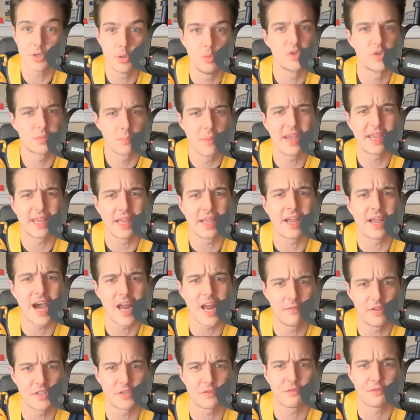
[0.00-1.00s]
who was making
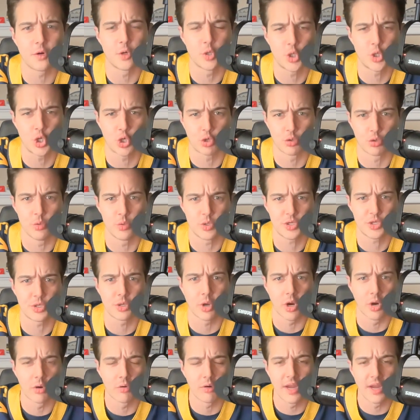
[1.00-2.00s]
kind of his first true
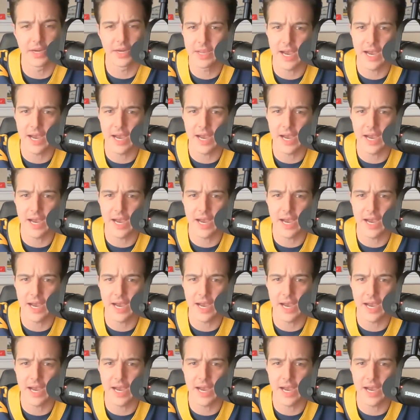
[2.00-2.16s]
start, right?